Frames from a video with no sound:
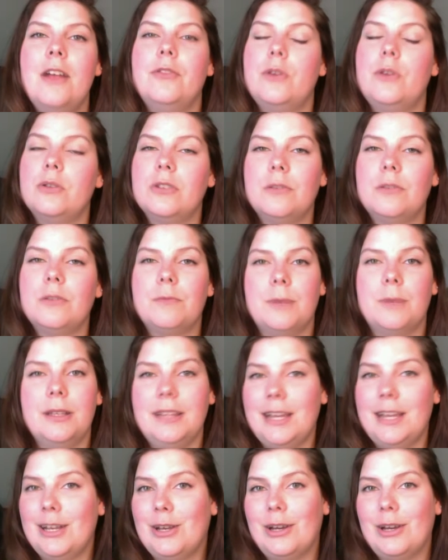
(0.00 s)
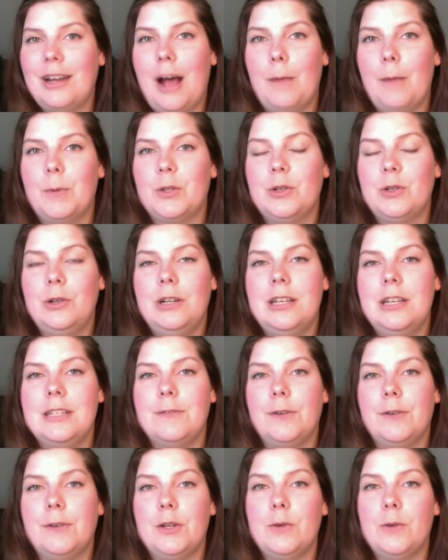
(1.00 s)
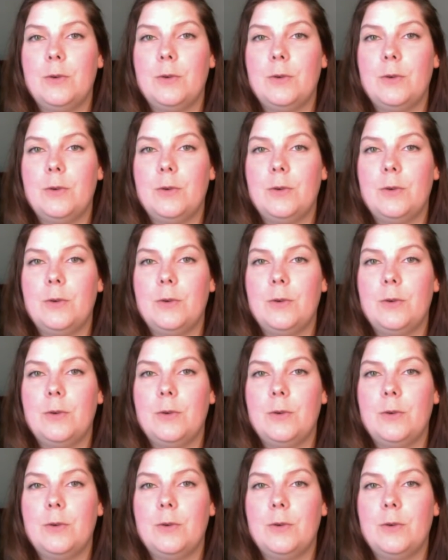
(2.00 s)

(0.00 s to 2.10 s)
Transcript: Those are really good opportunities for you